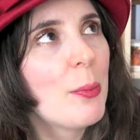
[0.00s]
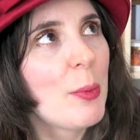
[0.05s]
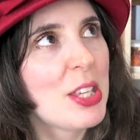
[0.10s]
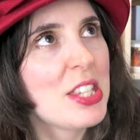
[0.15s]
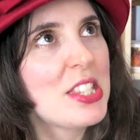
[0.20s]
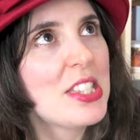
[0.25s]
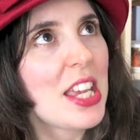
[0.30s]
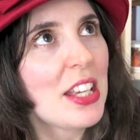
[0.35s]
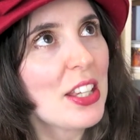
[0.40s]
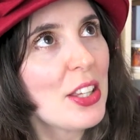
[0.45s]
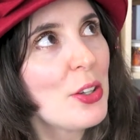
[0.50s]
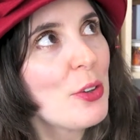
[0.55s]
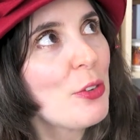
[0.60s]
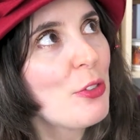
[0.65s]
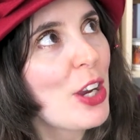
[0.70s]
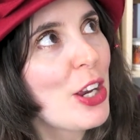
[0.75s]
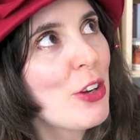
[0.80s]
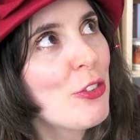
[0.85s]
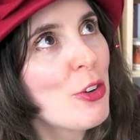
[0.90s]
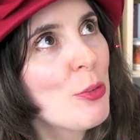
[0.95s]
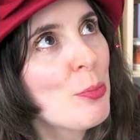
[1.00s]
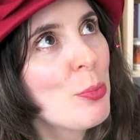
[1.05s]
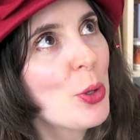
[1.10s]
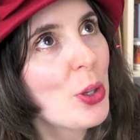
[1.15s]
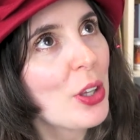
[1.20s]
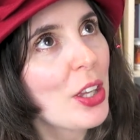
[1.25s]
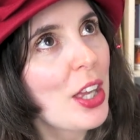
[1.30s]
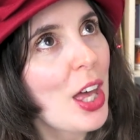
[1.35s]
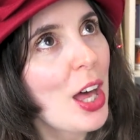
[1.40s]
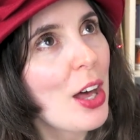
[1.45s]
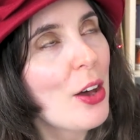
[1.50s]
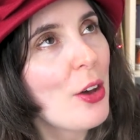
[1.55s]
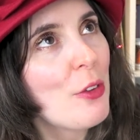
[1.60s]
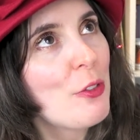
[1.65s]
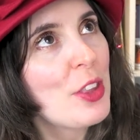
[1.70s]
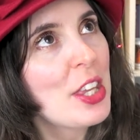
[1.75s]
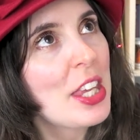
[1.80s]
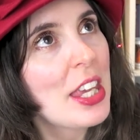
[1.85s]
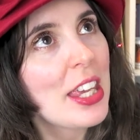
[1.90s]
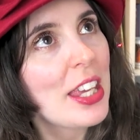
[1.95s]
second favourite book
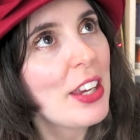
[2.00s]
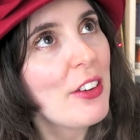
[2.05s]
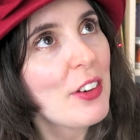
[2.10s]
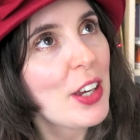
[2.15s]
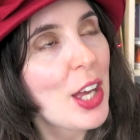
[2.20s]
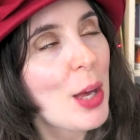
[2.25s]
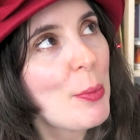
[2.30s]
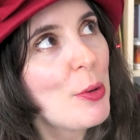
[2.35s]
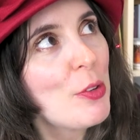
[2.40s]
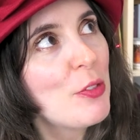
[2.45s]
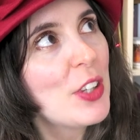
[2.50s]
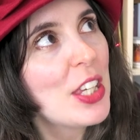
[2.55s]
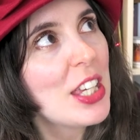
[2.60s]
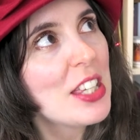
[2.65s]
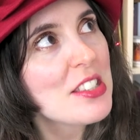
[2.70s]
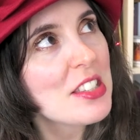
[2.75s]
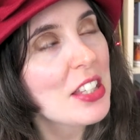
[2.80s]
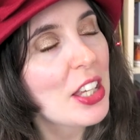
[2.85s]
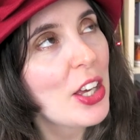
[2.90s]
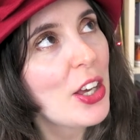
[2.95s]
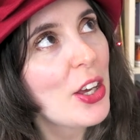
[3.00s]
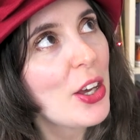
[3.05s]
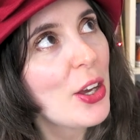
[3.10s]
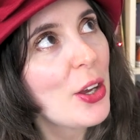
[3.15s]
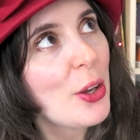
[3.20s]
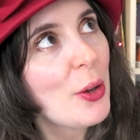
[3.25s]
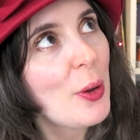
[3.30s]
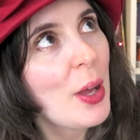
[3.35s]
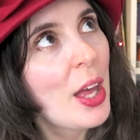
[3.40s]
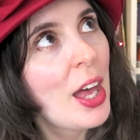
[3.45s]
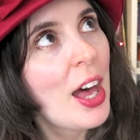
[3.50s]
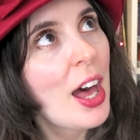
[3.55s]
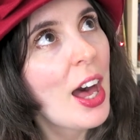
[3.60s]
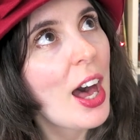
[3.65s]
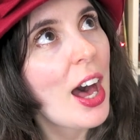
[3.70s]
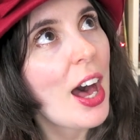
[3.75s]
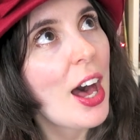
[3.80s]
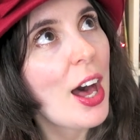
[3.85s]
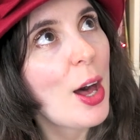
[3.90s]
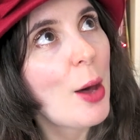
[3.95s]
of the year a couple of years ago.
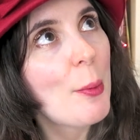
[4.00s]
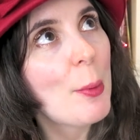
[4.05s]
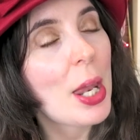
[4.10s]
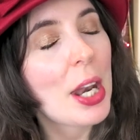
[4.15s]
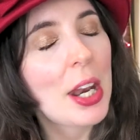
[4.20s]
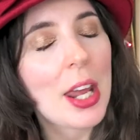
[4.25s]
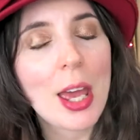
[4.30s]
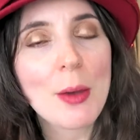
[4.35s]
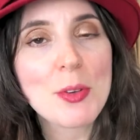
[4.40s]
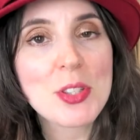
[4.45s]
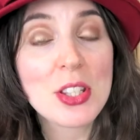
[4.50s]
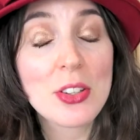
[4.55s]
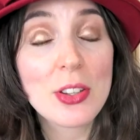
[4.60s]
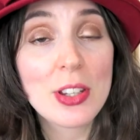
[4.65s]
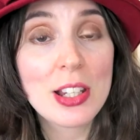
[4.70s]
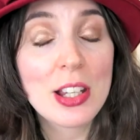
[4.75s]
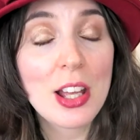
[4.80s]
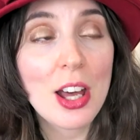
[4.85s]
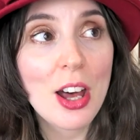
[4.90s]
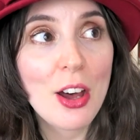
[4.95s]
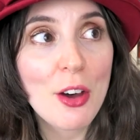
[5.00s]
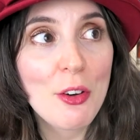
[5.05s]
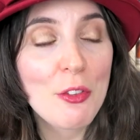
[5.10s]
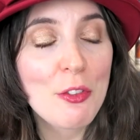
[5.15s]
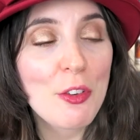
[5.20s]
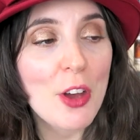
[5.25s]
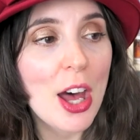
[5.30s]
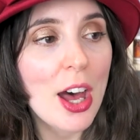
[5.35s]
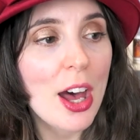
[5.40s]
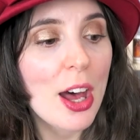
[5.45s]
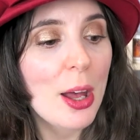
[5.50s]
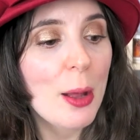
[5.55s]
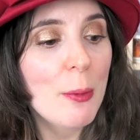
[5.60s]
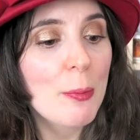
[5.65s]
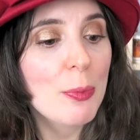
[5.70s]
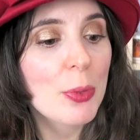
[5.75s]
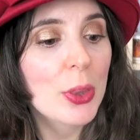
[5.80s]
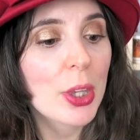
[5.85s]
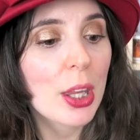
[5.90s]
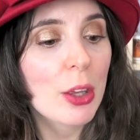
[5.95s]
And I absolutely love
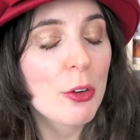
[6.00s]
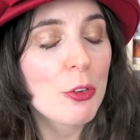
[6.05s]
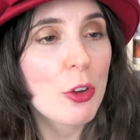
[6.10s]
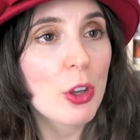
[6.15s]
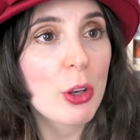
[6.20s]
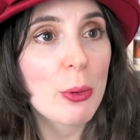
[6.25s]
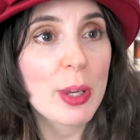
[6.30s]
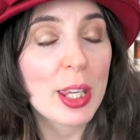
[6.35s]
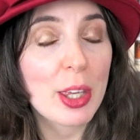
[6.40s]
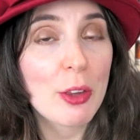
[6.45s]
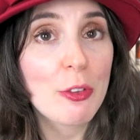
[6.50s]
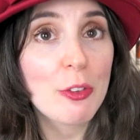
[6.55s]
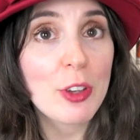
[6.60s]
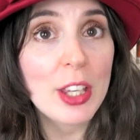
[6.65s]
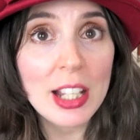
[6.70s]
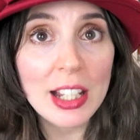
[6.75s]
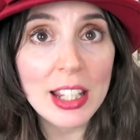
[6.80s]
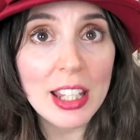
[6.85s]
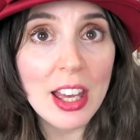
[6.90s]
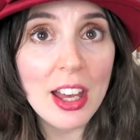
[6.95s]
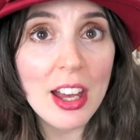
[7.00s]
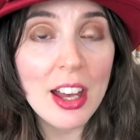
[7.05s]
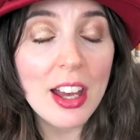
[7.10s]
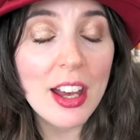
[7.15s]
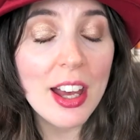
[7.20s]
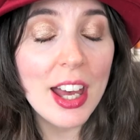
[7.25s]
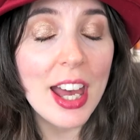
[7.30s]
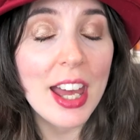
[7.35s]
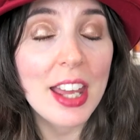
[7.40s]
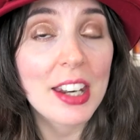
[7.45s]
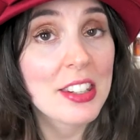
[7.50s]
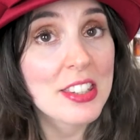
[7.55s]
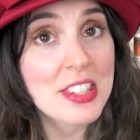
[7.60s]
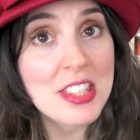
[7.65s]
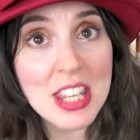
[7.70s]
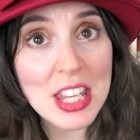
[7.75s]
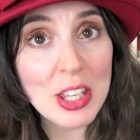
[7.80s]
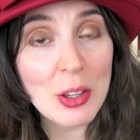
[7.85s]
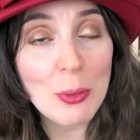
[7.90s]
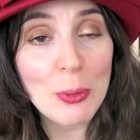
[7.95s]
Following Ophelia and the
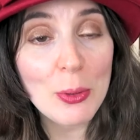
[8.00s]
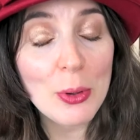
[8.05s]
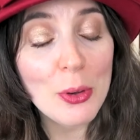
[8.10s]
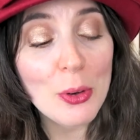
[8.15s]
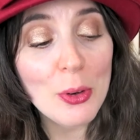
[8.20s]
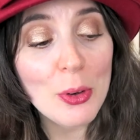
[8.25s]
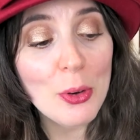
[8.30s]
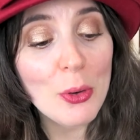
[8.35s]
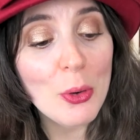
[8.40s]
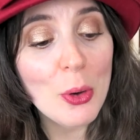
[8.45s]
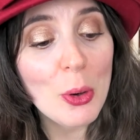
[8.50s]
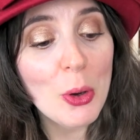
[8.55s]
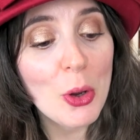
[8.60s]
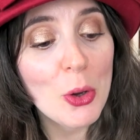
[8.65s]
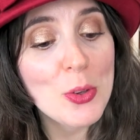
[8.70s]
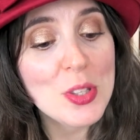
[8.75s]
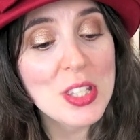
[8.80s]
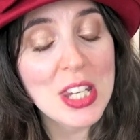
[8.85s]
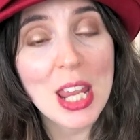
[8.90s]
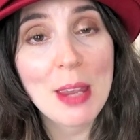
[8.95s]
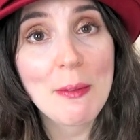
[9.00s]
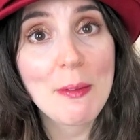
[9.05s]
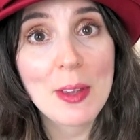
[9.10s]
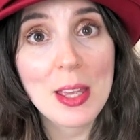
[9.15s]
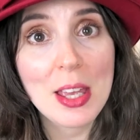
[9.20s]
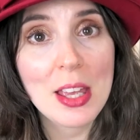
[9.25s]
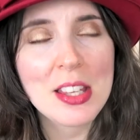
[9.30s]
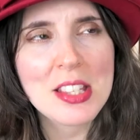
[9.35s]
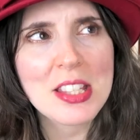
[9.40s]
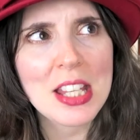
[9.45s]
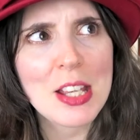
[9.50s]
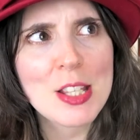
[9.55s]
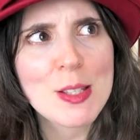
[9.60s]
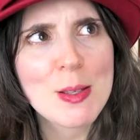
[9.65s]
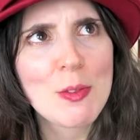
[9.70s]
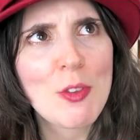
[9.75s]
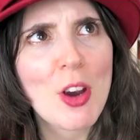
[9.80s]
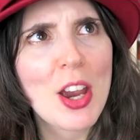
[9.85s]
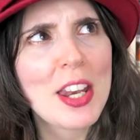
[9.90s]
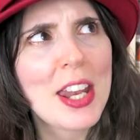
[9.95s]
sequel, whose name escapes
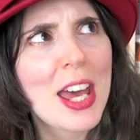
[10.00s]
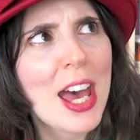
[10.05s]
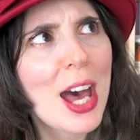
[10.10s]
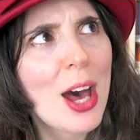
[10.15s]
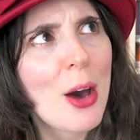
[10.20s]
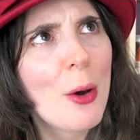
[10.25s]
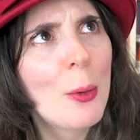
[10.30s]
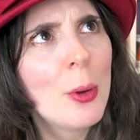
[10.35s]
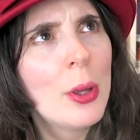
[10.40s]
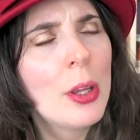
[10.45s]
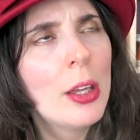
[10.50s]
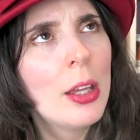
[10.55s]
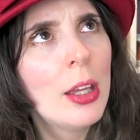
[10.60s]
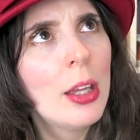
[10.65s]
me right now.